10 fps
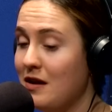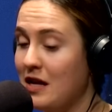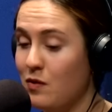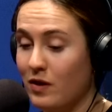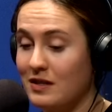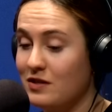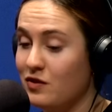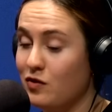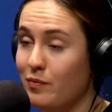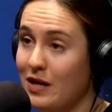He wants
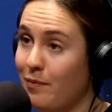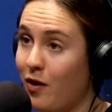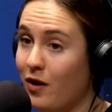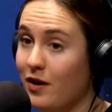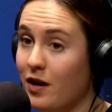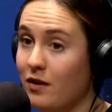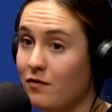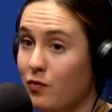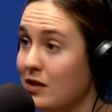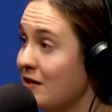to be a part
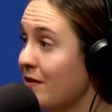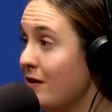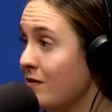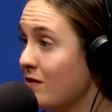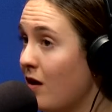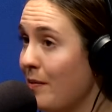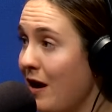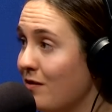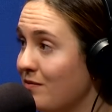of what Syracuse is all about.